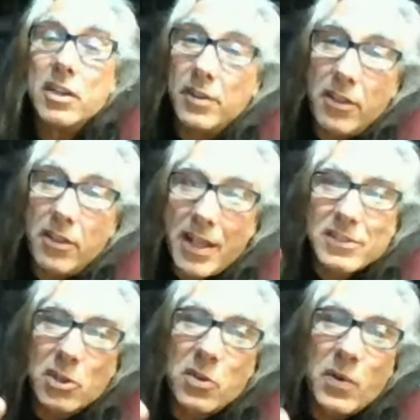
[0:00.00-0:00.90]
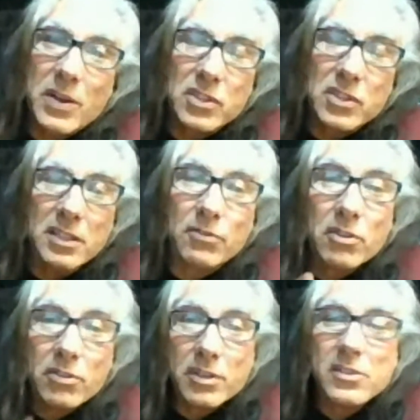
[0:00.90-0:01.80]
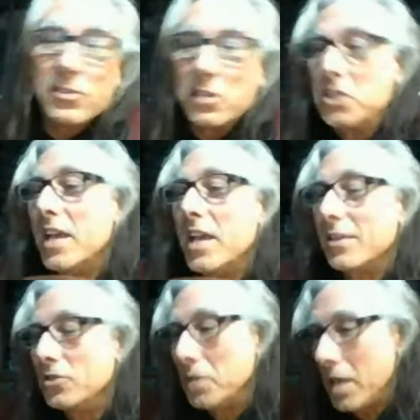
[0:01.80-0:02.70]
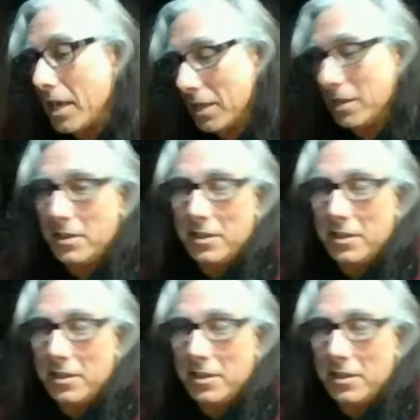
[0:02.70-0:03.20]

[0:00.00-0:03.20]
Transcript: of it? That's the question. If there is, then yes, you can.